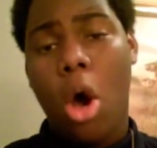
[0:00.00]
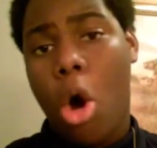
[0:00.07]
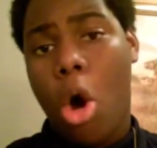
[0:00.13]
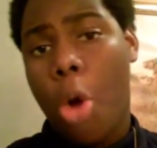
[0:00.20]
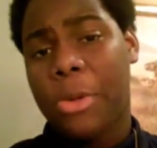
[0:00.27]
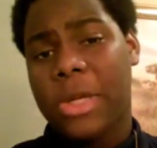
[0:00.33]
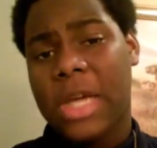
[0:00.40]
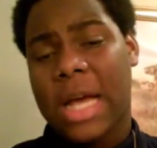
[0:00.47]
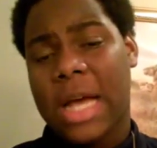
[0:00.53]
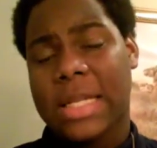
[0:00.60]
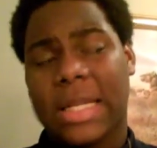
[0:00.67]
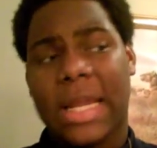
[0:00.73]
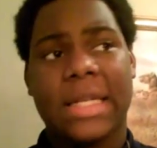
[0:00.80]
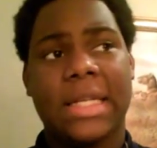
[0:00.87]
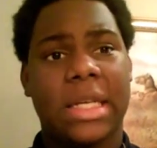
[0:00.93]
Hope you guys
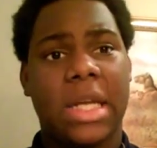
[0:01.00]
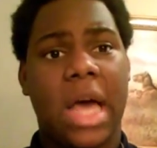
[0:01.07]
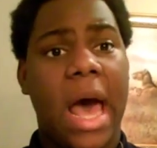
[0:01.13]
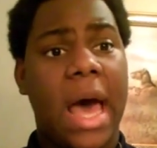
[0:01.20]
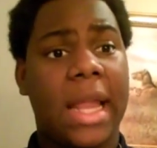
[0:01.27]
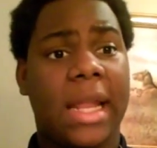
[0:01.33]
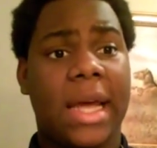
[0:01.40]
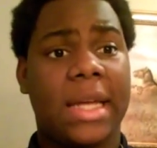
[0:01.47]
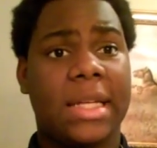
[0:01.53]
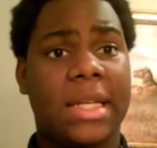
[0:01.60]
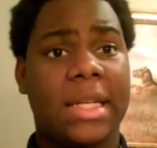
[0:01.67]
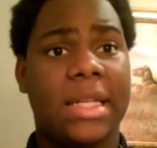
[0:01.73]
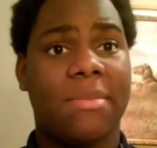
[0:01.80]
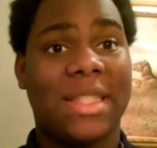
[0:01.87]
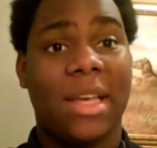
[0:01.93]
liked it. I liked
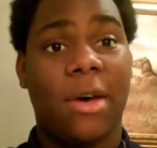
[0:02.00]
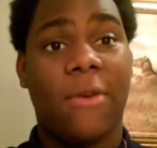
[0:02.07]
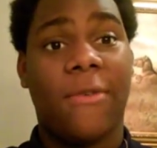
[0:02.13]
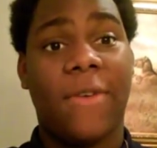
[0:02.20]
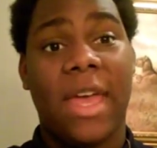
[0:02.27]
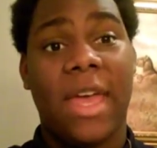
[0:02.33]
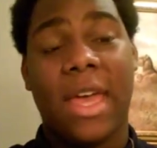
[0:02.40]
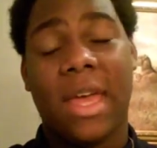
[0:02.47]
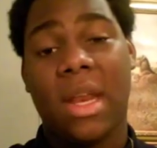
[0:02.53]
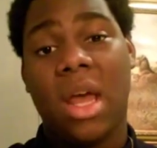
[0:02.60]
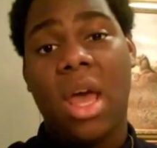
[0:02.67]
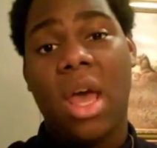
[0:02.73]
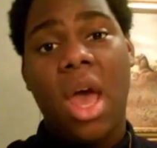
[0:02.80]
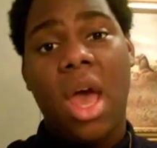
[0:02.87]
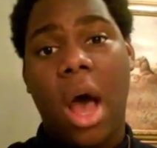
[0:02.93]
it myself, and
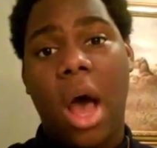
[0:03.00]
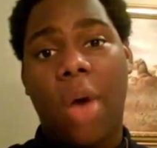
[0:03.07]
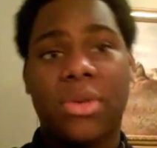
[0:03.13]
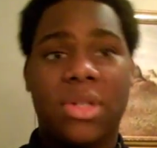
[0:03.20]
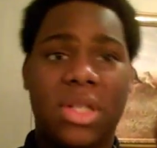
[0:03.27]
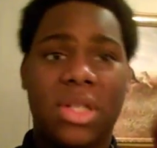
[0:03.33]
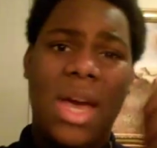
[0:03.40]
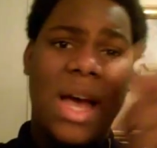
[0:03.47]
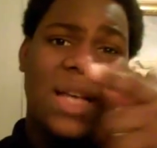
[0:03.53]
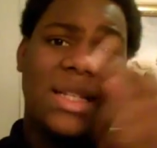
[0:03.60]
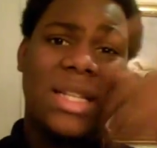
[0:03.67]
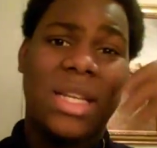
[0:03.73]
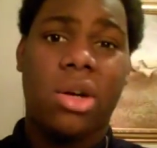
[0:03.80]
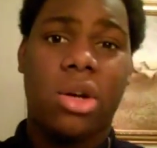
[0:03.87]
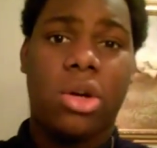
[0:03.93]
I will see you guys
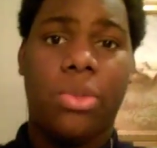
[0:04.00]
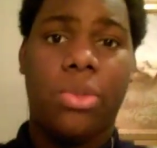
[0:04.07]
later.